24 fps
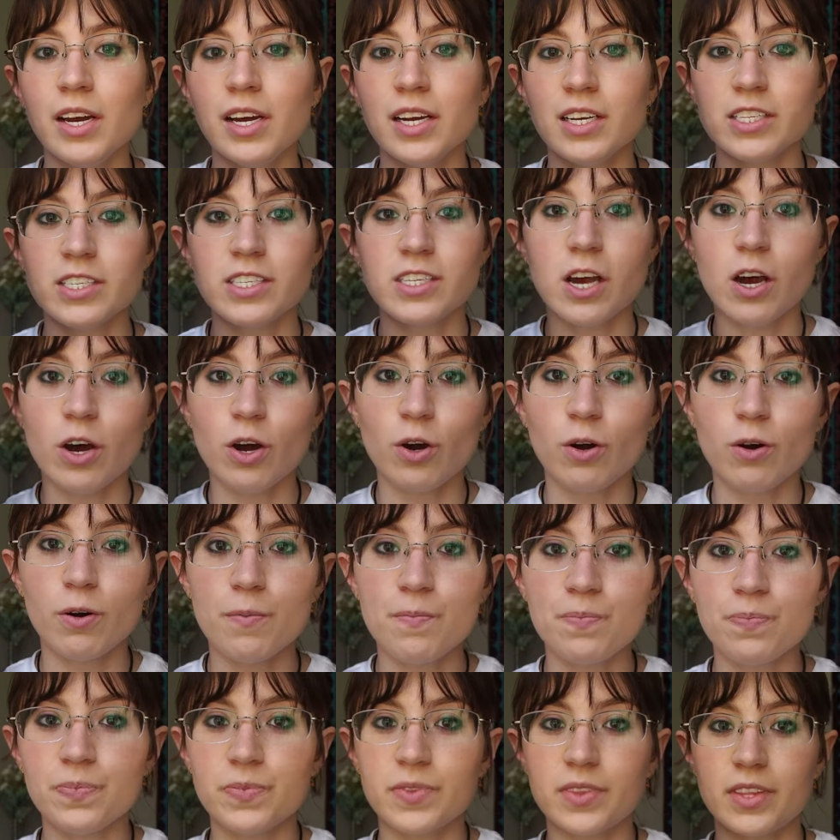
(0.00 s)

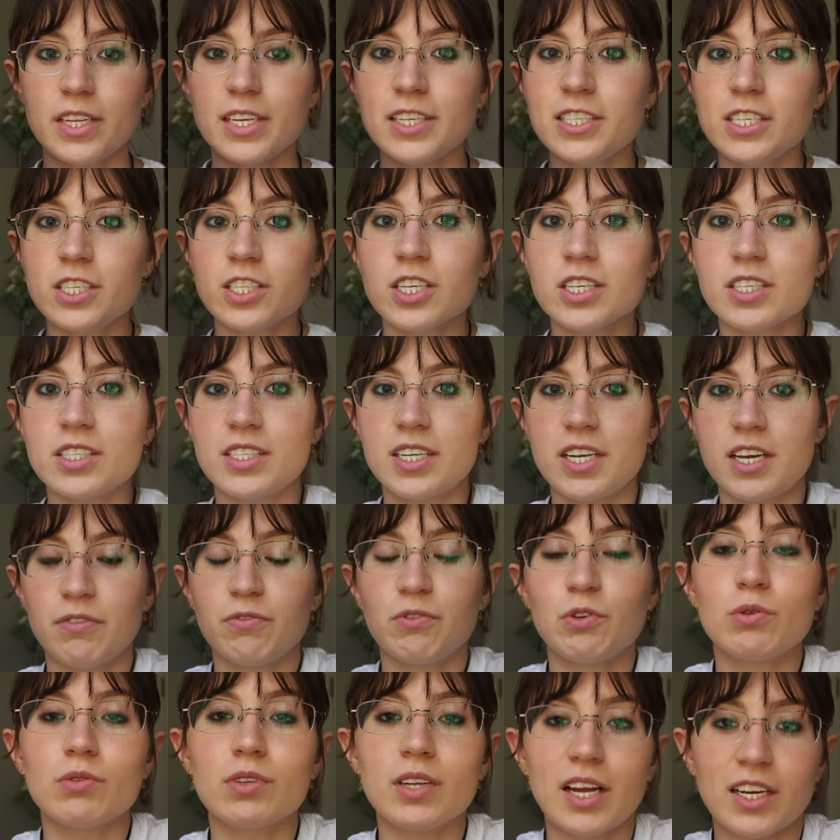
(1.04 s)
So this is just if
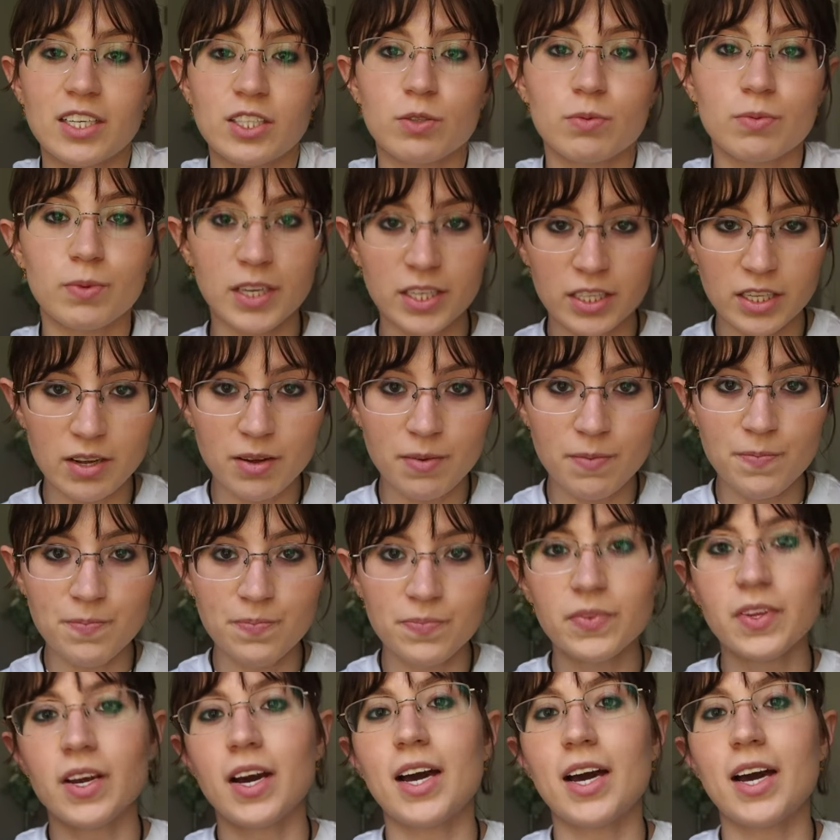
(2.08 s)
you would like to read them.